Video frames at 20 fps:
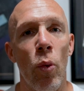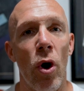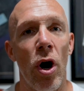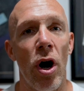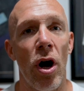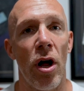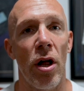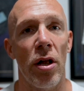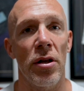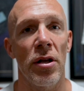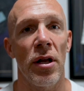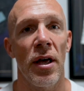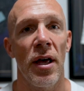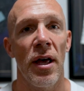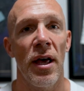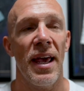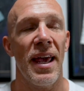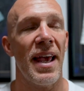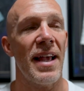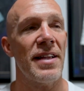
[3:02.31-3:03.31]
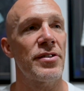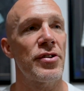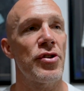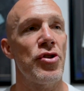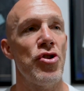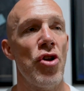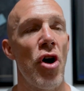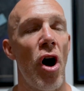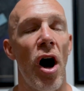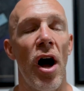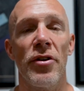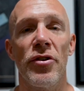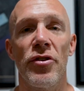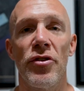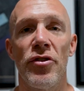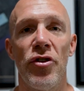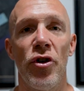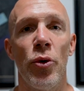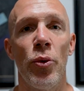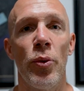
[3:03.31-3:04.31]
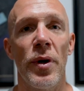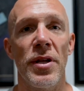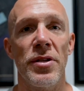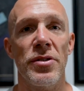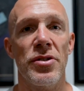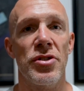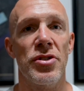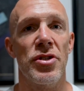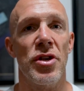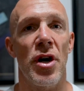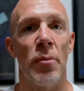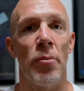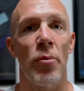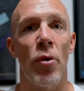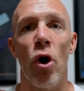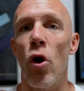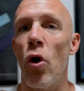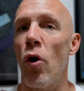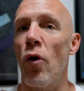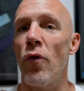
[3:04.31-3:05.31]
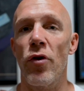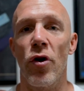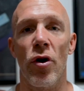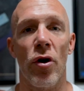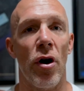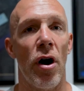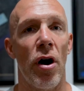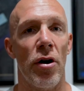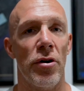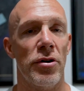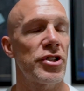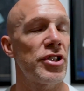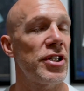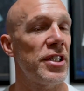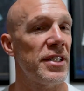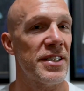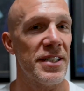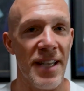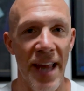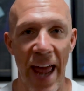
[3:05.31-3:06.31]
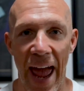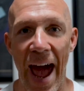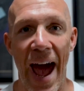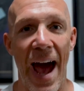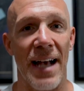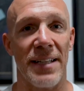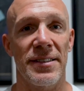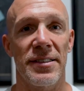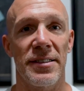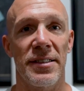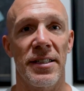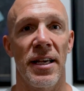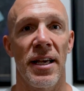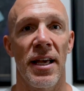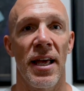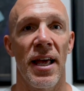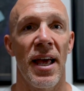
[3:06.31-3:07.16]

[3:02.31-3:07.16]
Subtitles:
wall. It's not doing some overarching task.